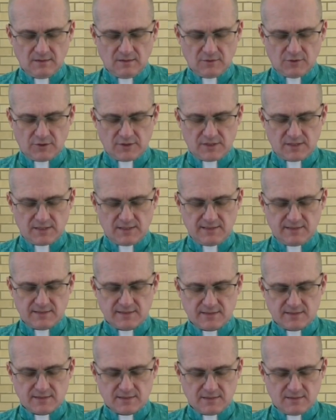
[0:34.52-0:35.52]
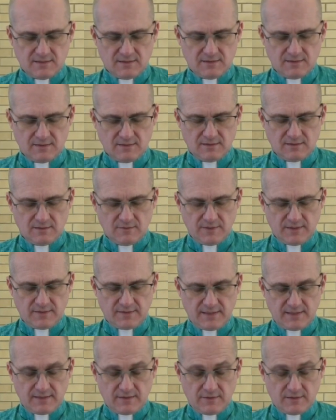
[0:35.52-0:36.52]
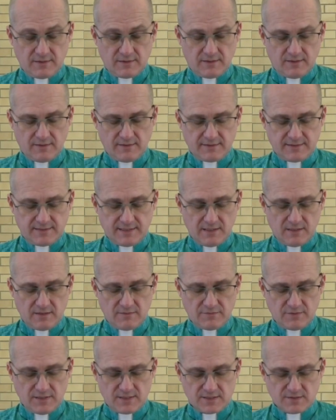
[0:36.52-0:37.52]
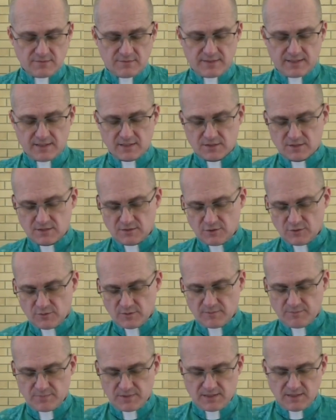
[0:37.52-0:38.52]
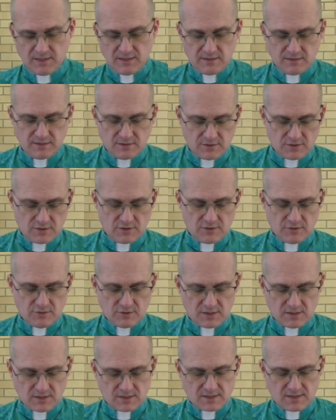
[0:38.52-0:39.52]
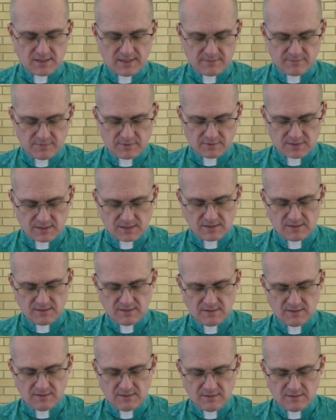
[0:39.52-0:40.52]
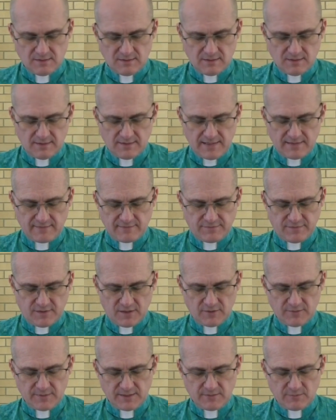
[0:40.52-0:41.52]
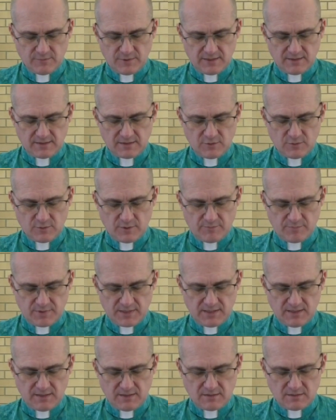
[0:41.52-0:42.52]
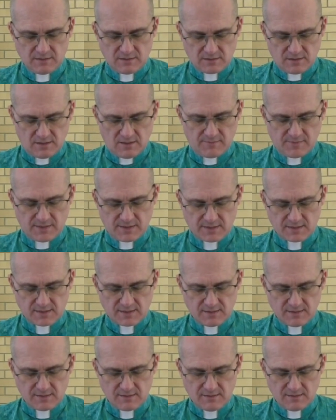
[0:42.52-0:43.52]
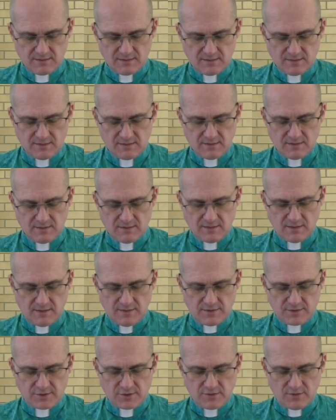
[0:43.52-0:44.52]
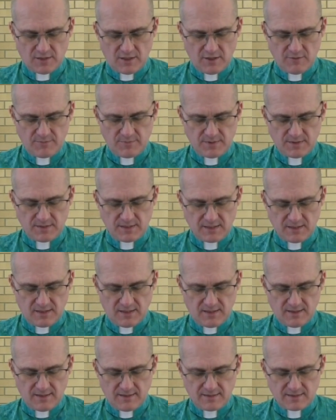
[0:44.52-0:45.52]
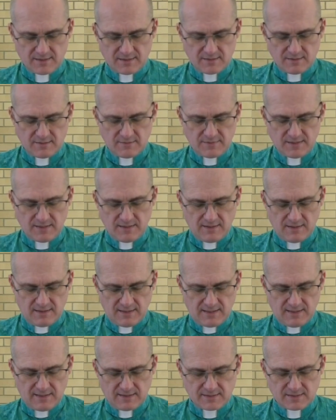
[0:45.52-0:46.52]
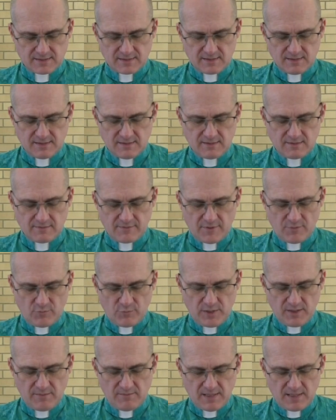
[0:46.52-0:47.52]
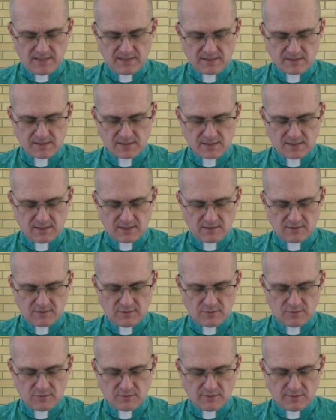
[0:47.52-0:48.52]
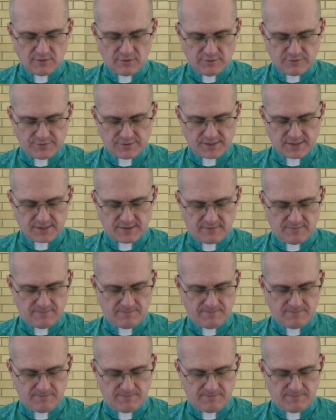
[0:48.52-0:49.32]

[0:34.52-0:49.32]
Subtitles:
Lord Jesus, we thank you that on the day of resurrection you appeared to your disciples, and that following week you appeared to Thomas, and that you opened the eyes of our hearts that we may see you also.